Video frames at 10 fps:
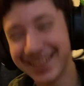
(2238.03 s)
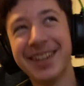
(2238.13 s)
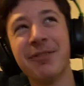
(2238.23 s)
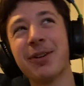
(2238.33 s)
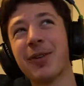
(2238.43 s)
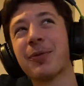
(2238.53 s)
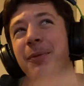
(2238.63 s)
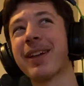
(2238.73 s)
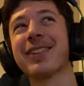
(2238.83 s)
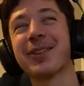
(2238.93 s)
We've gone from
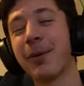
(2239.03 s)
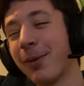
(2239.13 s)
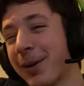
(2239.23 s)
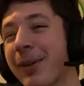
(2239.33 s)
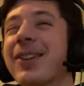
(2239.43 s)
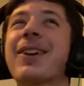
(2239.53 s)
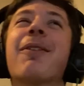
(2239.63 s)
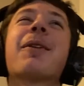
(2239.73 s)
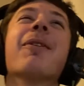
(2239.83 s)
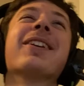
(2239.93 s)
that to Come On, Come On. To Come
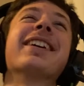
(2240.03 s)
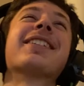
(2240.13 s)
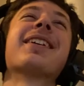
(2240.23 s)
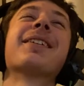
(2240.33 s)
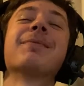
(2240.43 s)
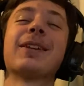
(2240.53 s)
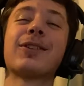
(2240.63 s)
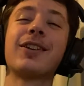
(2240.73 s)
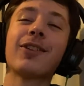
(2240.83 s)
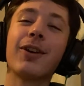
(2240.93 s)
On, Come On is
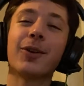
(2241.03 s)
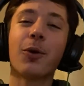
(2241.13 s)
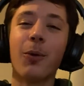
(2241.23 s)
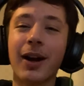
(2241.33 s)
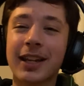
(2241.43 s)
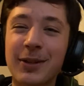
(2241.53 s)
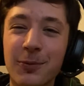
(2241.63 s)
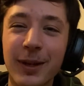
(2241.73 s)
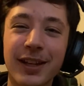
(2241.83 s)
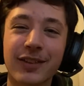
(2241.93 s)
it's starring Joaquin
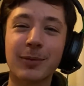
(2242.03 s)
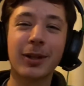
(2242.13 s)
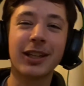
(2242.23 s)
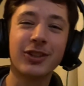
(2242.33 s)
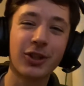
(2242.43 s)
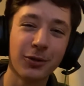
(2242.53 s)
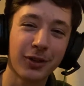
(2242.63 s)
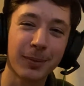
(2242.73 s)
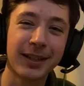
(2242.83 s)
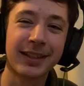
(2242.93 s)
Phoenix, the bloody Joker, mate.